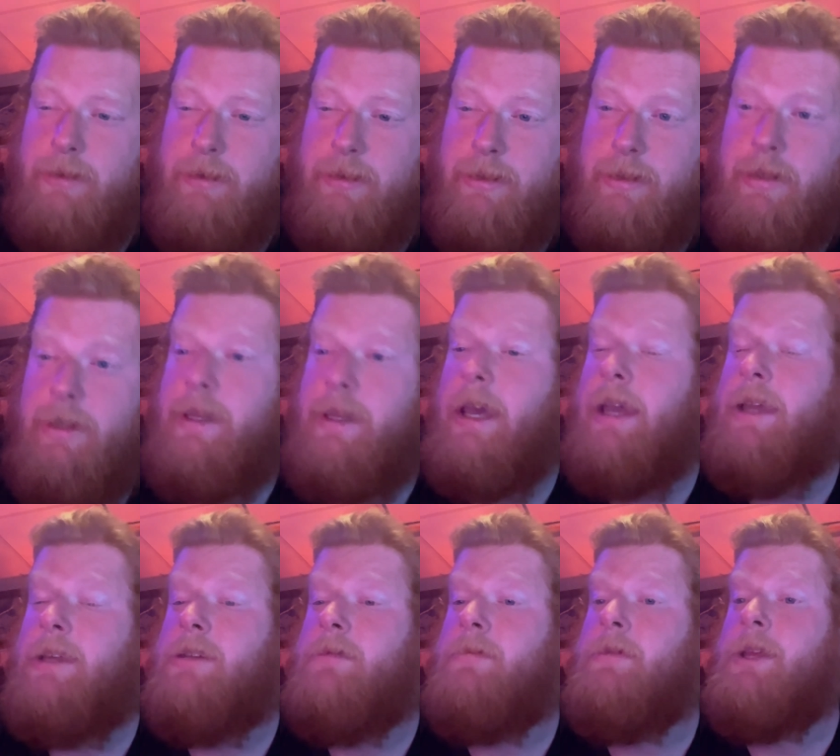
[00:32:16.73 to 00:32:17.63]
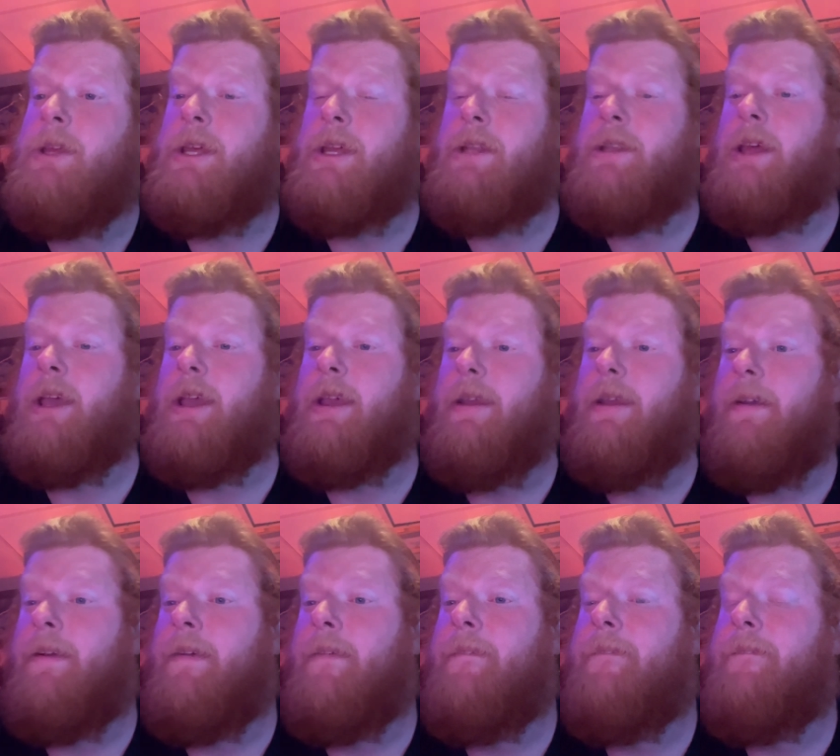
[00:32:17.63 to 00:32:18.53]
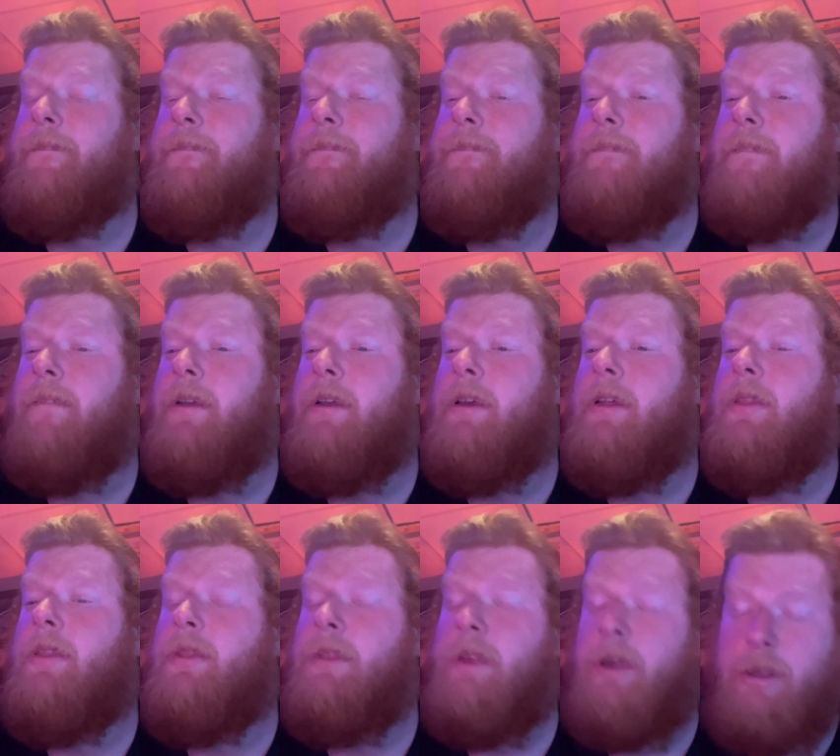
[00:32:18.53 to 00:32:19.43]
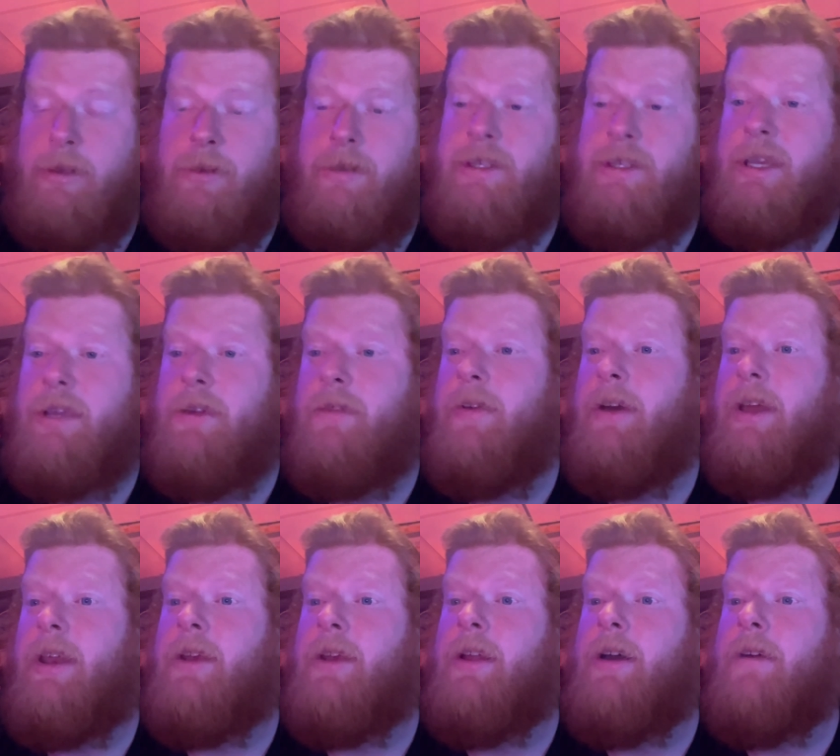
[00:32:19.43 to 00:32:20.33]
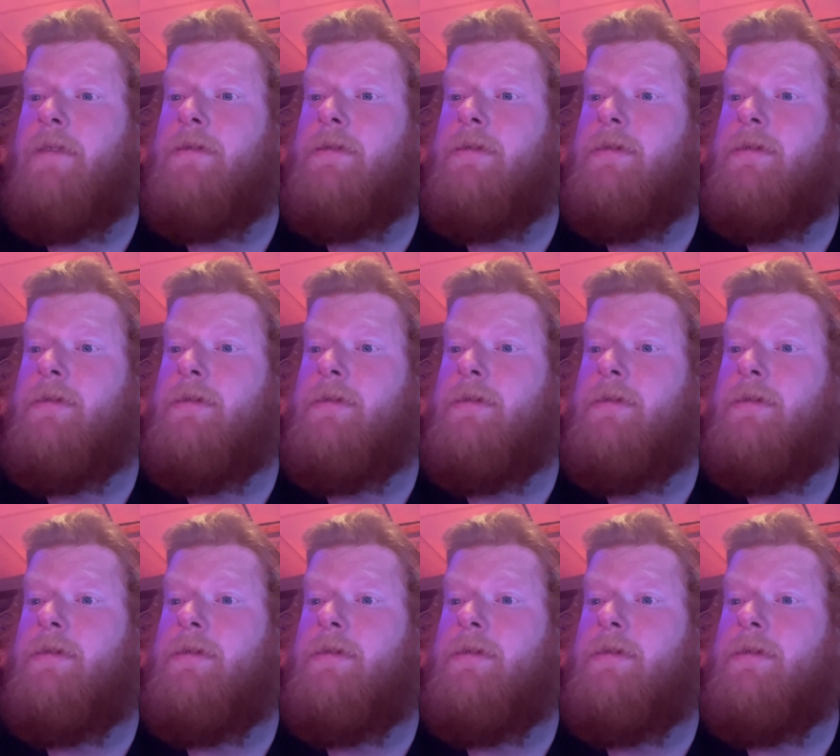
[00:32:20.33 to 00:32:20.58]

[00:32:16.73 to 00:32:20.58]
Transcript: today should be that day that you say you've had enough.